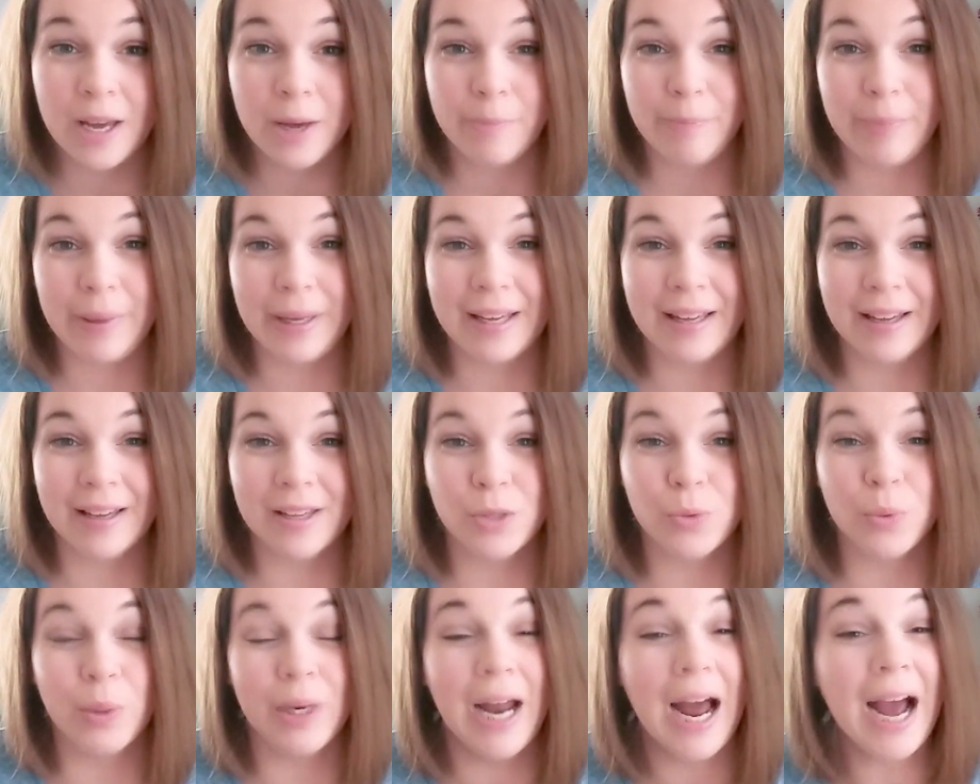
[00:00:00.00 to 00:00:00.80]

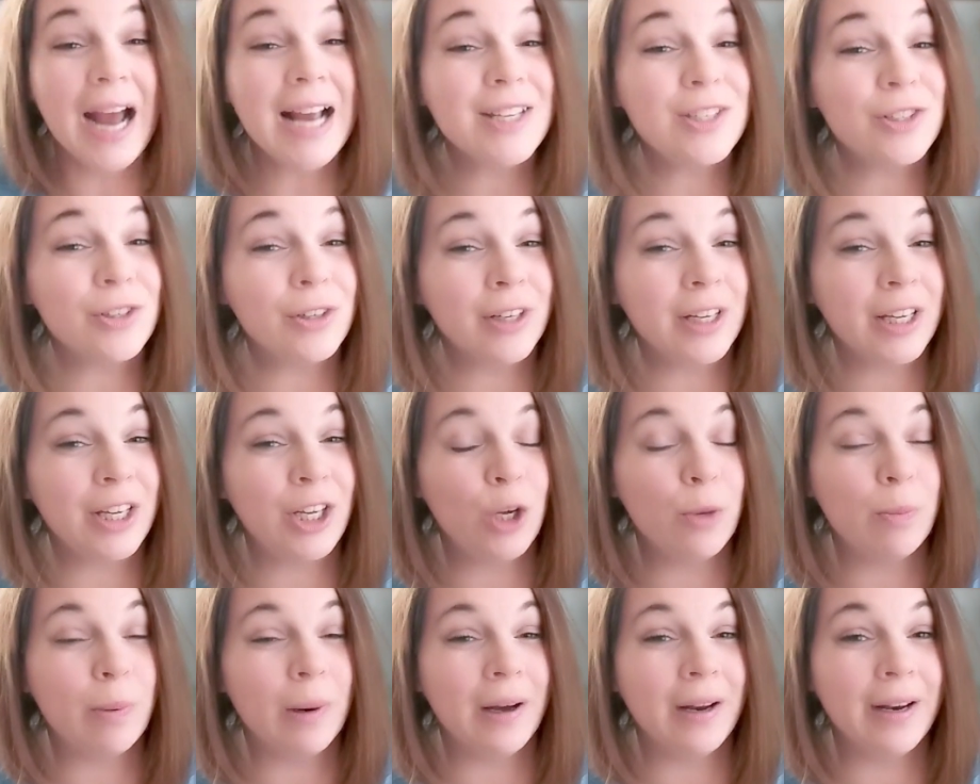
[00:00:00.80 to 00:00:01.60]
Because when I started
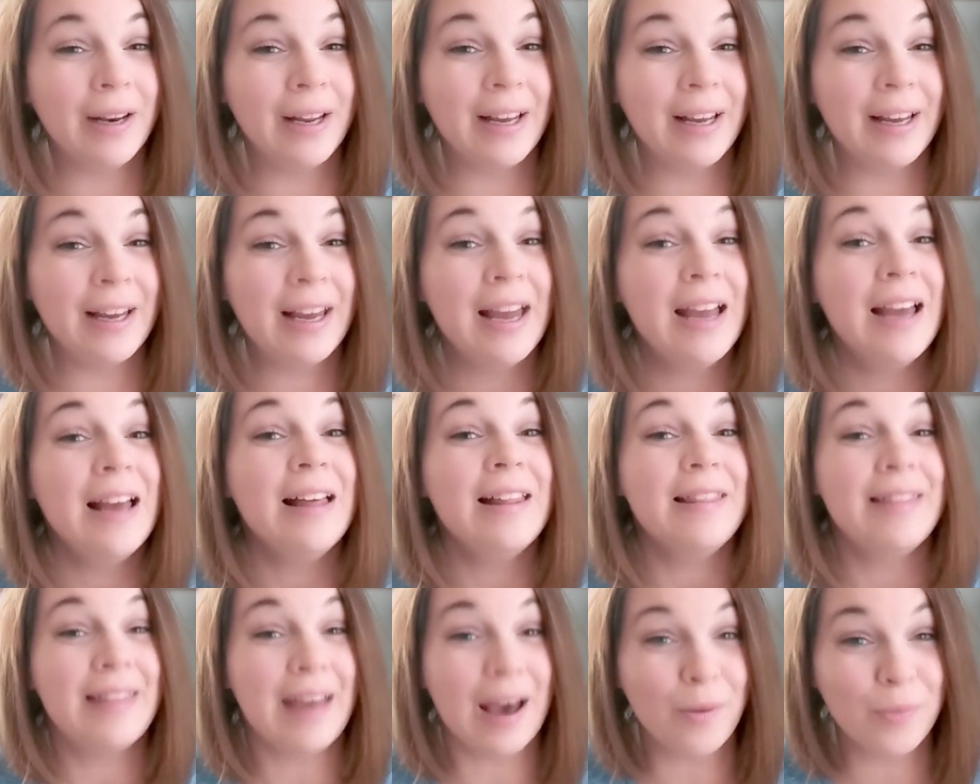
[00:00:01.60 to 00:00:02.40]
couponing,
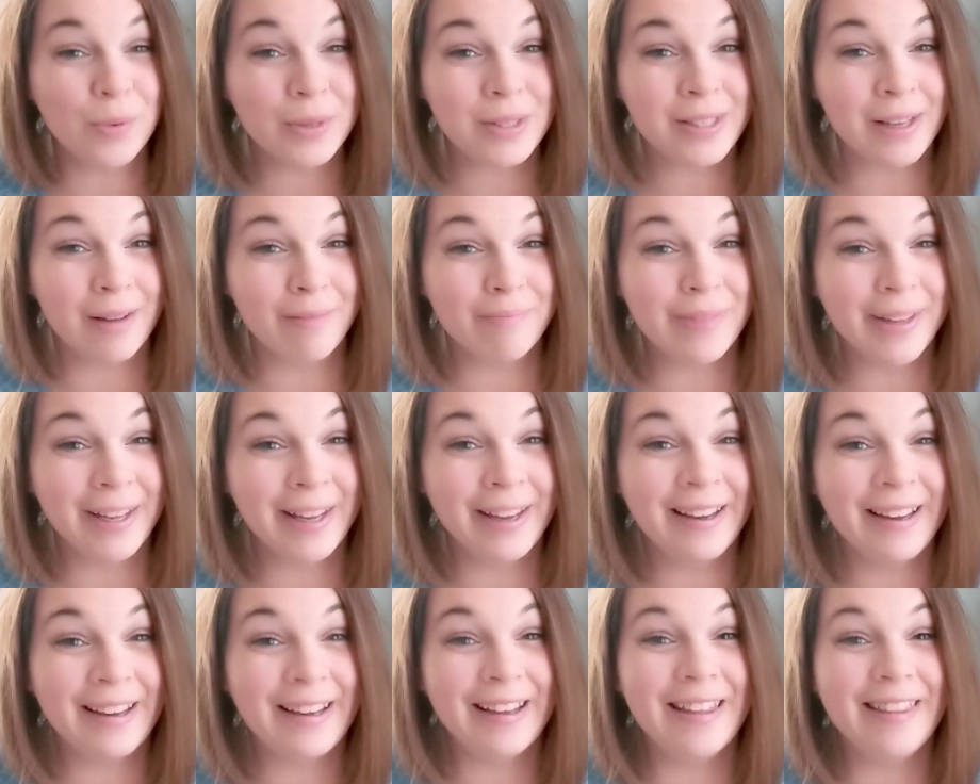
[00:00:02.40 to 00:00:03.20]
that was
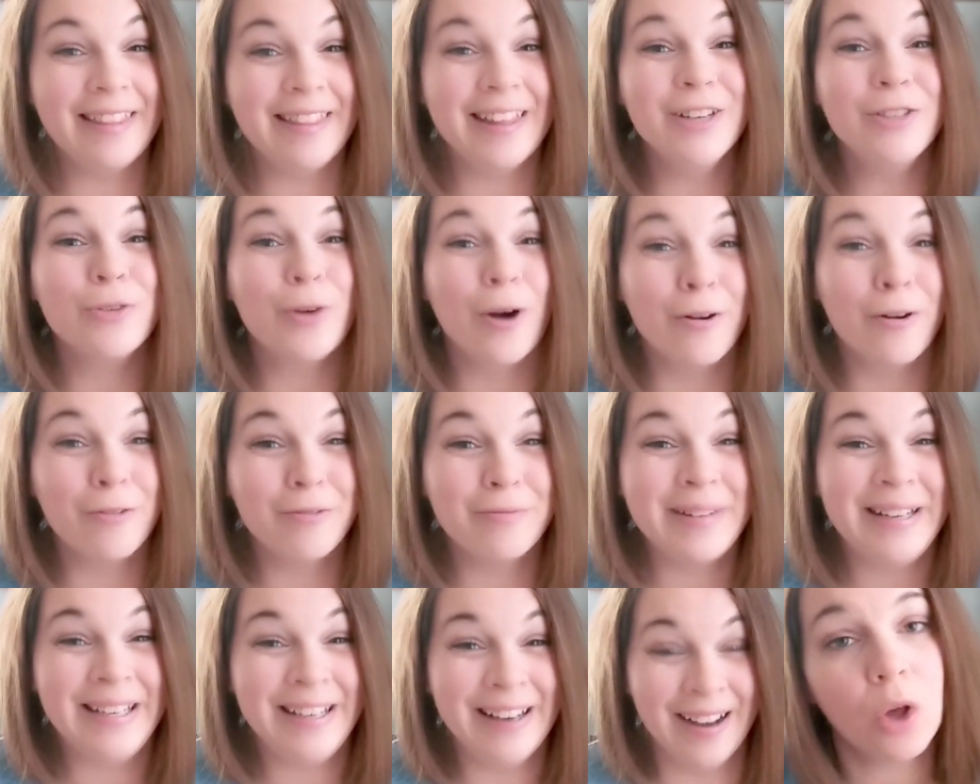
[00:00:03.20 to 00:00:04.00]
something that drove
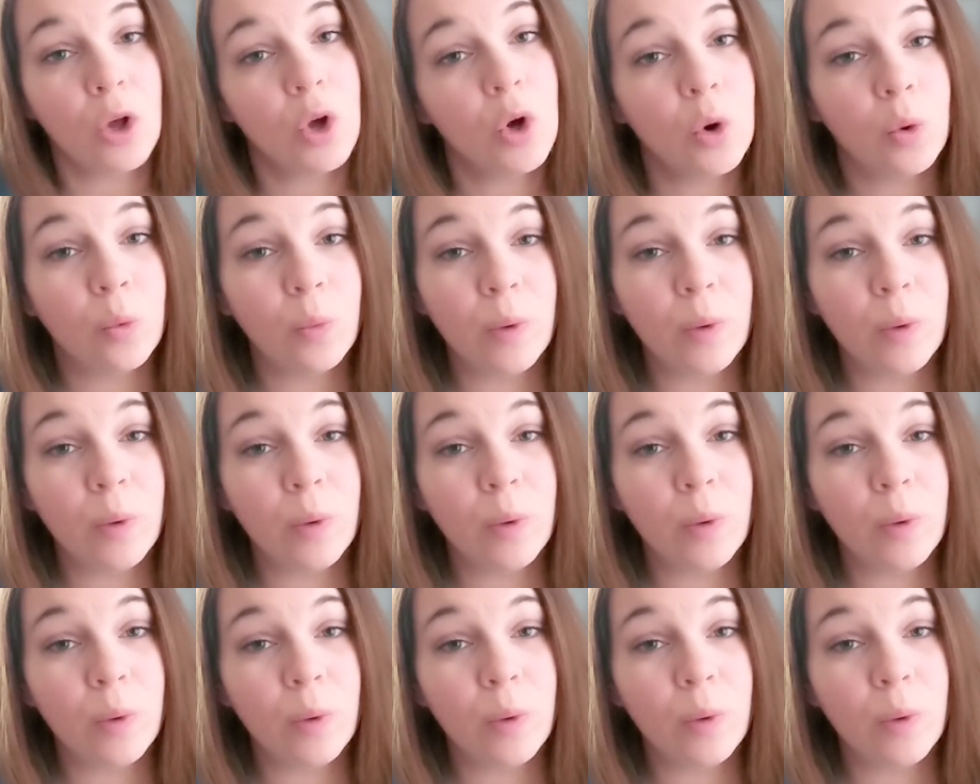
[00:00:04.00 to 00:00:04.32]
me nuts.